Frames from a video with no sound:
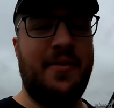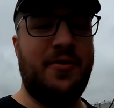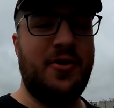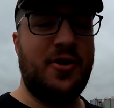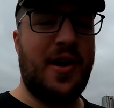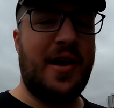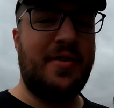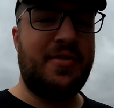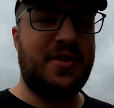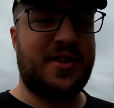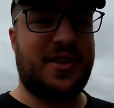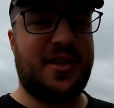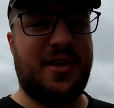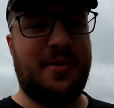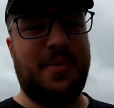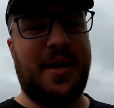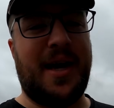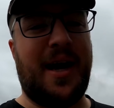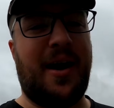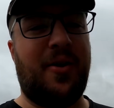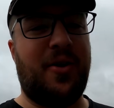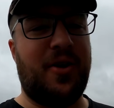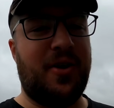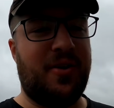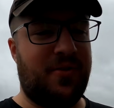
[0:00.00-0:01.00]
If you ever see
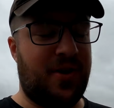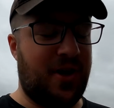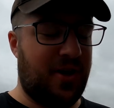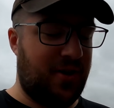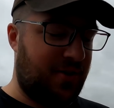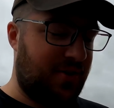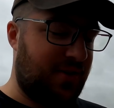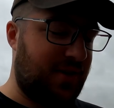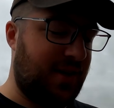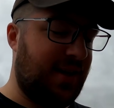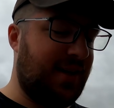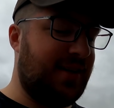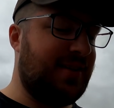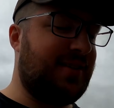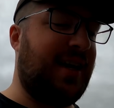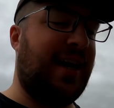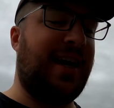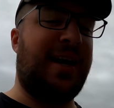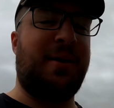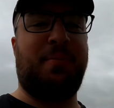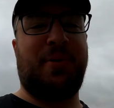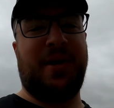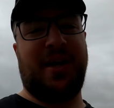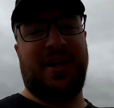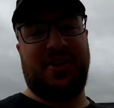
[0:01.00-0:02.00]
me out on the road,
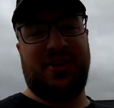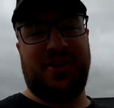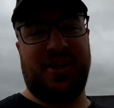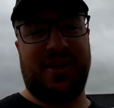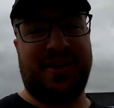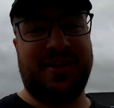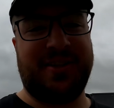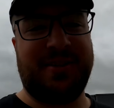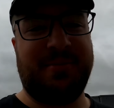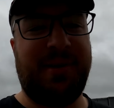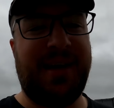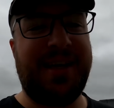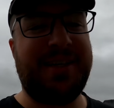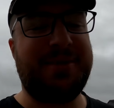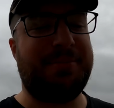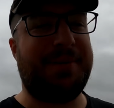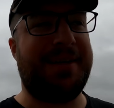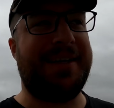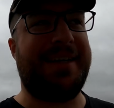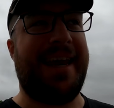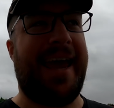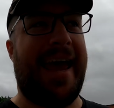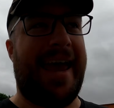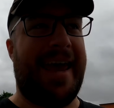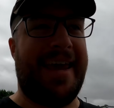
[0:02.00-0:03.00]
take a picture because it makes
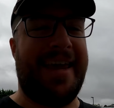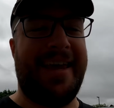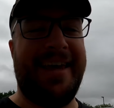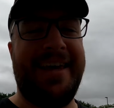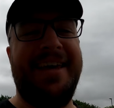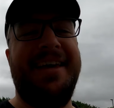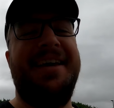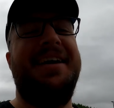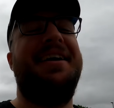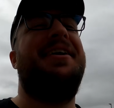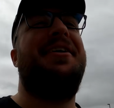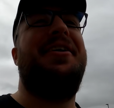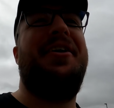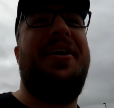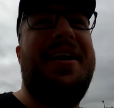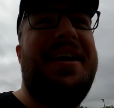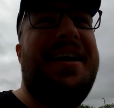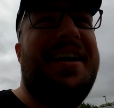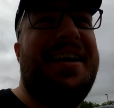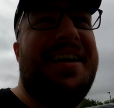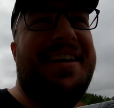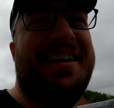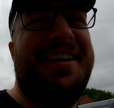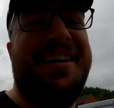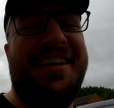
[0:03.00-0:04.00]
my day, all right?